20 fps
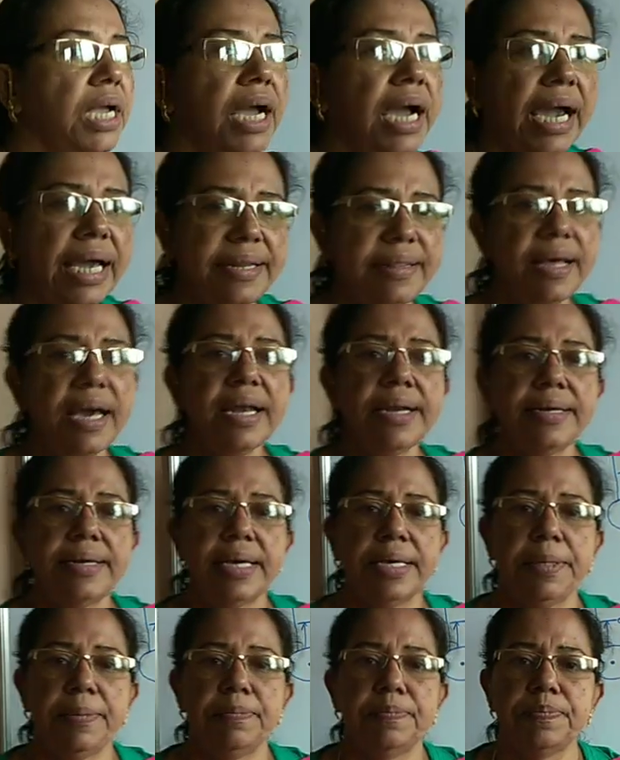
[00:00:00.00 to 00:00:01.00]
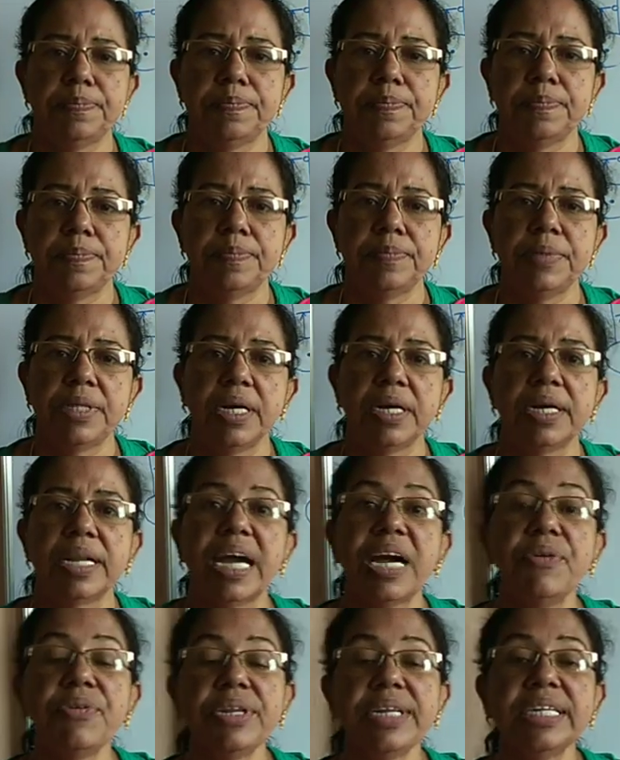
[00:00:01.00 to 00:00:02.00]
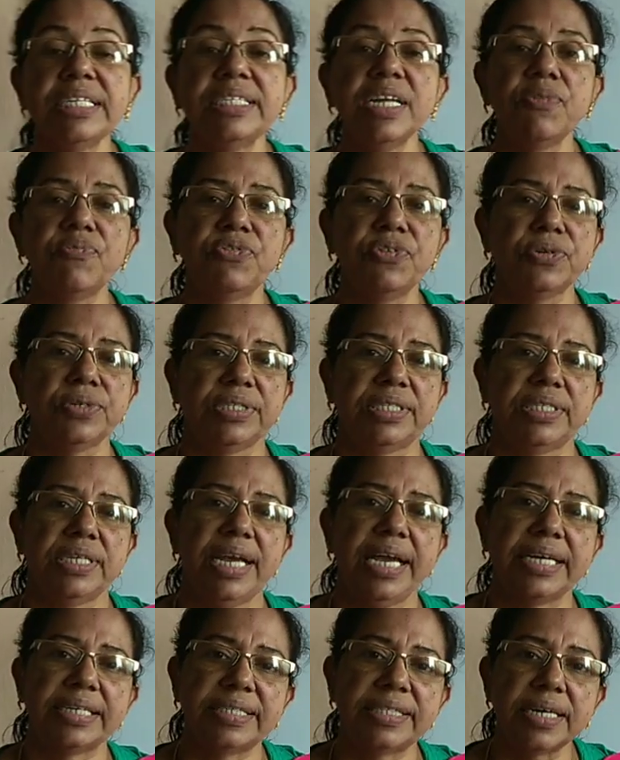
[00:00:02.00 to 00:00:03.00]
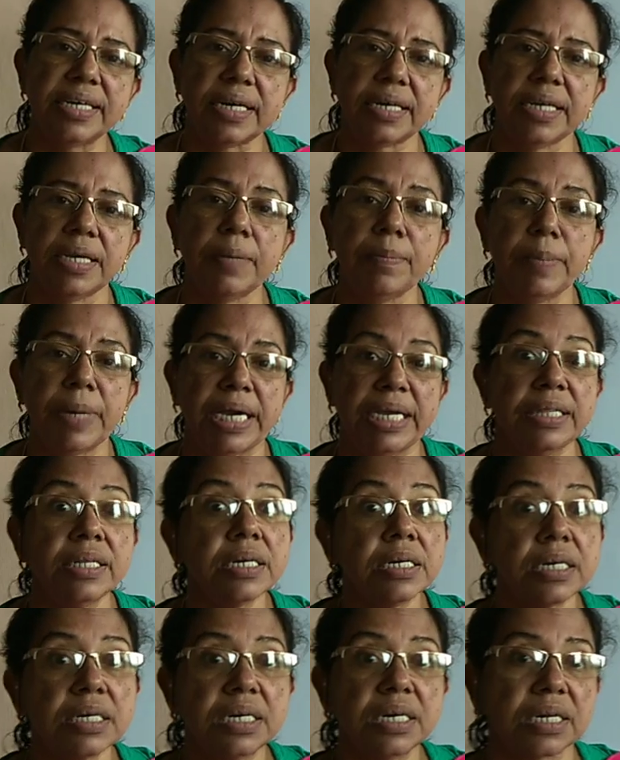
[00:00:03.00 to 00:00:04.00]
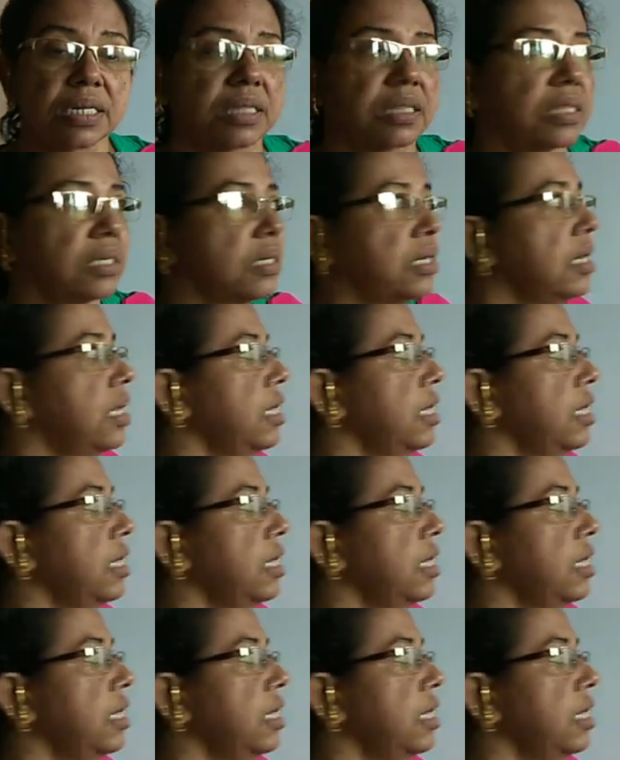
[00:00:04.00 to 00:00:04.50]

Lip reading: At that time the gravitational force exerting by the earth